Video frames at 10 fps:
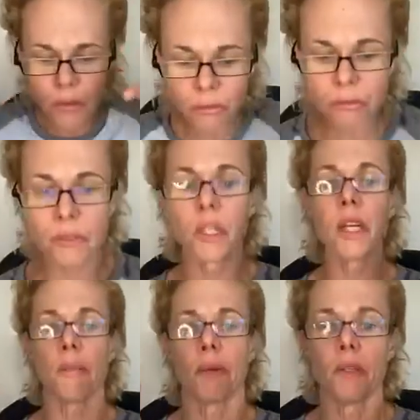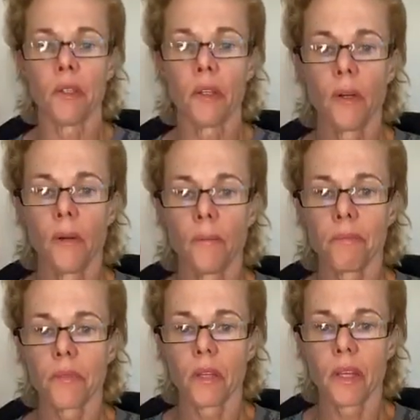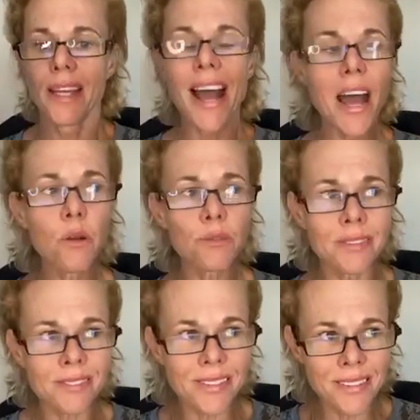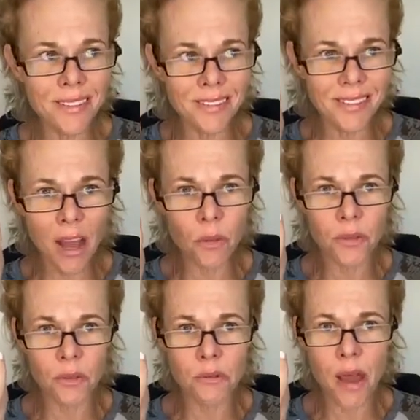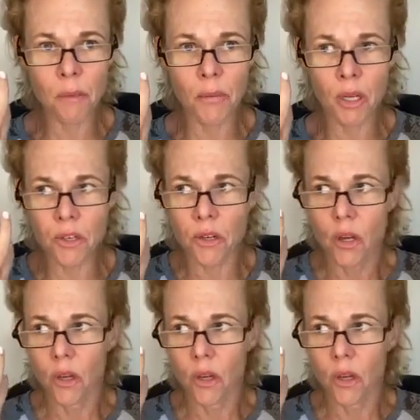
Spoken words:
flip. And I don't see this out there that much.